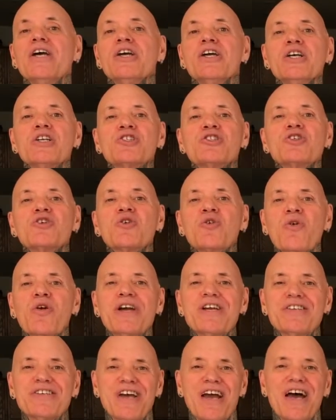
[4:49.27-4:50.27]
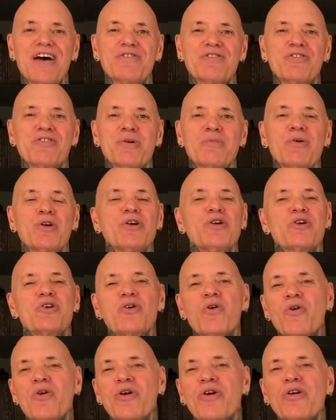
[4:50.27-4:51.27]
It's great to have someone in your
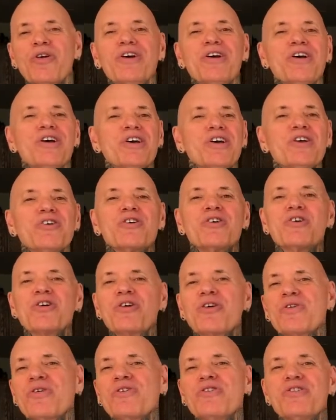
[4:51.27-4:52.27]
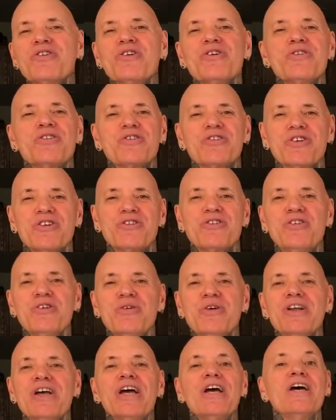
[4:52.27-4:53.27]
corner encouraging you to stick
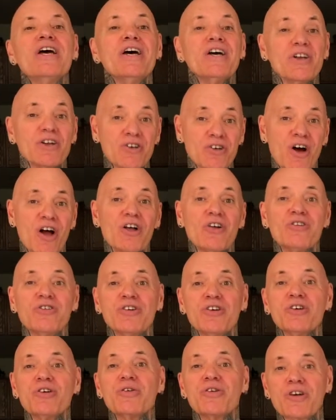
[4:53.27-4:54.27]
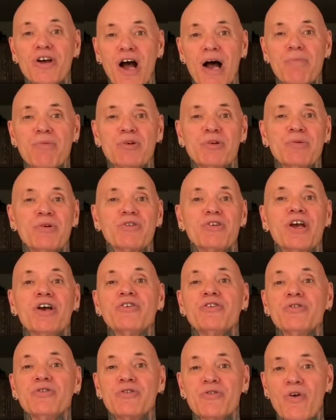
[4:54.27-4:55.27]
to it and acknowledging your accomplishments as
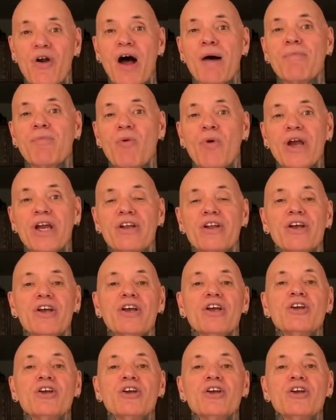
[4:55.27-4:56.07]
you drop weight,